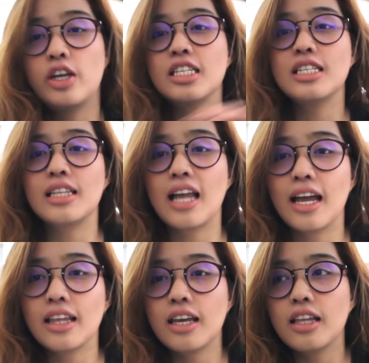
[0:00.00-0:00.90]
I just
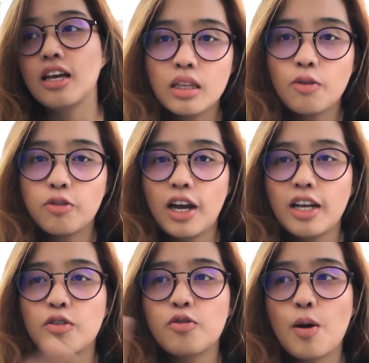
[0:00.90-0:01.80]
landed. The
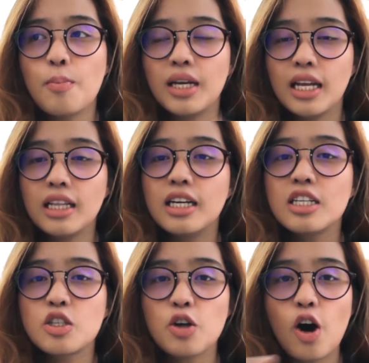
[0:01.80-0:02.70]
flight from Manila
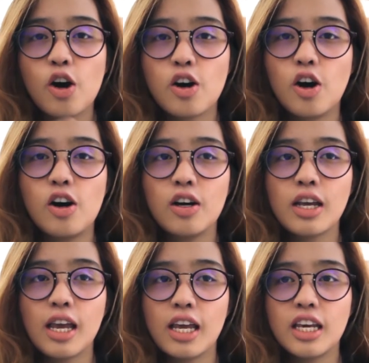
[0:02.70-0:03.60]
to Hong Kong
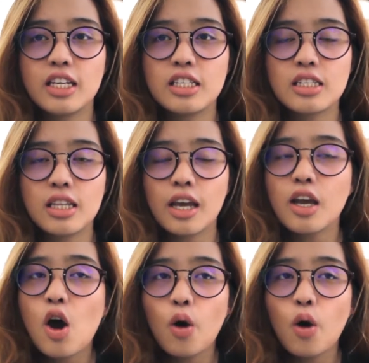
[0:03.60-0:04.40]
is like